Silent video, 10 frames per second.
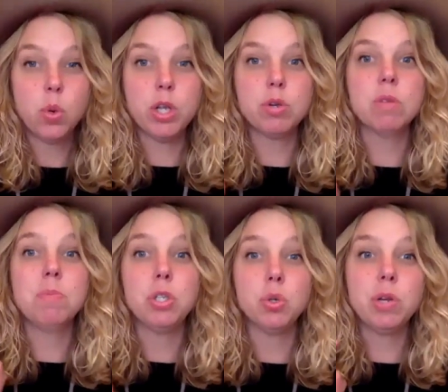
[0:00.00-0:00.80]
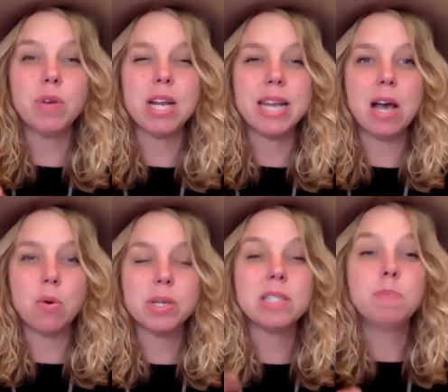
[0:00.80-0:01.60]
What you can be doing right
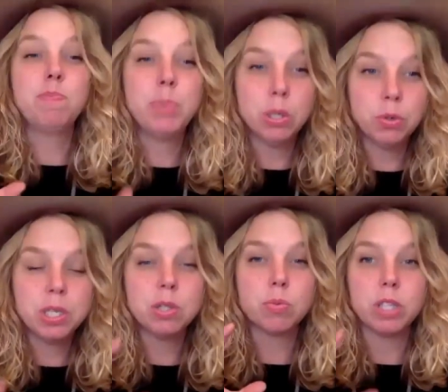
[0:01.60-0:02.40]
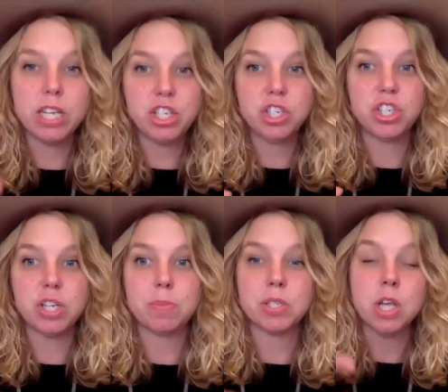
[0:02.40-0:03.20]
now is building the
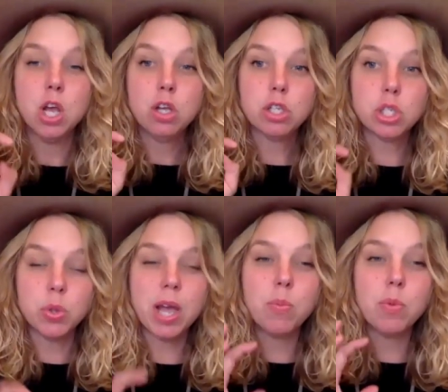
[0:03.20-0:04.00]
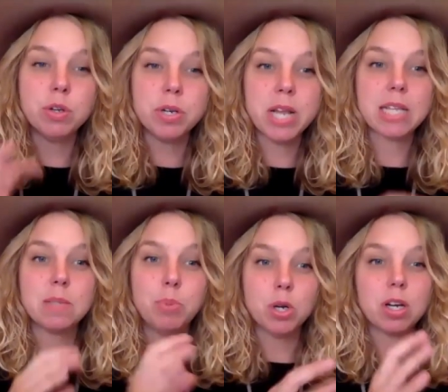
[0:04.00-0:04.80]
relationships so that when your
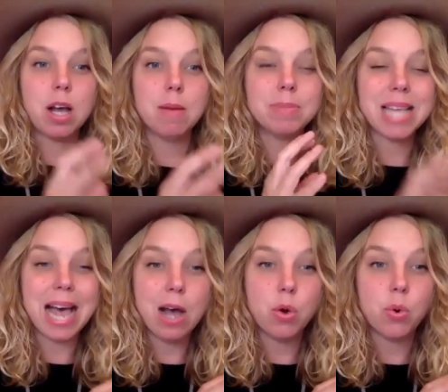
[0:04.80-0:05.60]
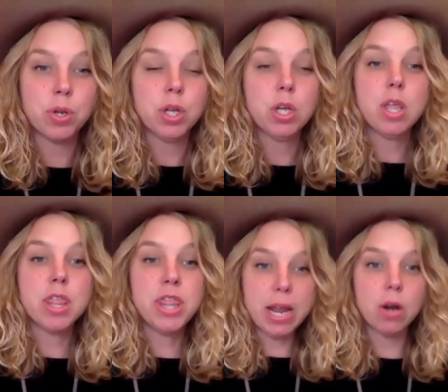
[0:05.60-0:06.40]
next book comes out,
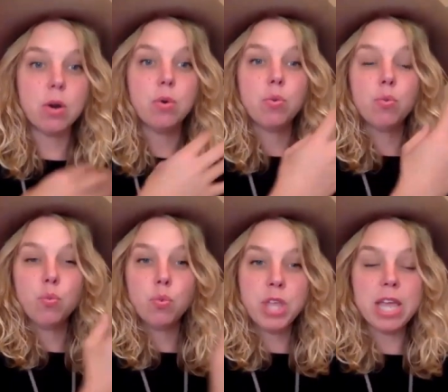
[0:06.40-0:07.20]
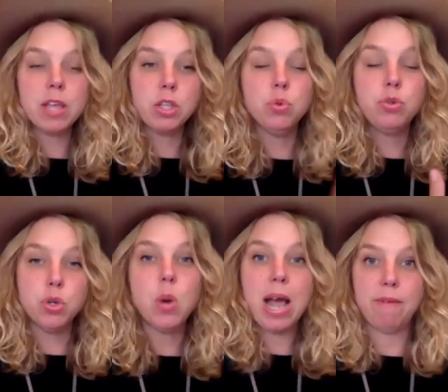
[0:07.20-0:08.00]
they're that you
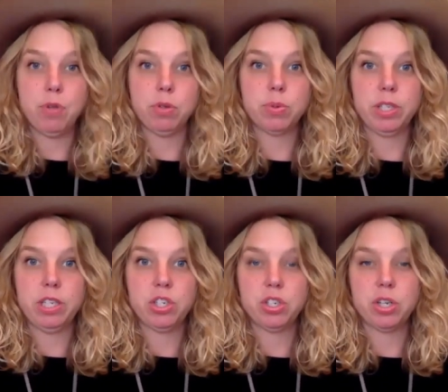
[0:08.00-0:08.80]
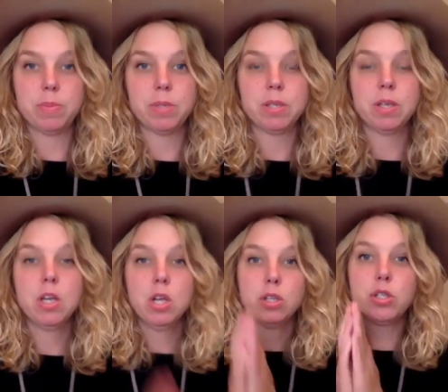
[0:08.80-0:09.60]
do have those relationships.
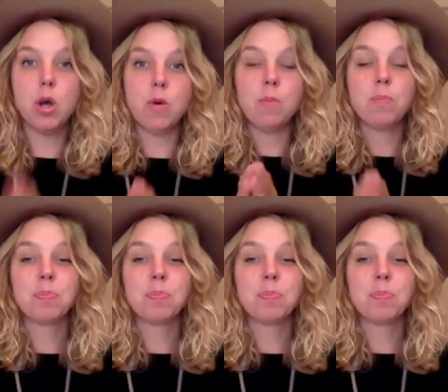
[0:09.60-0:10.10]
So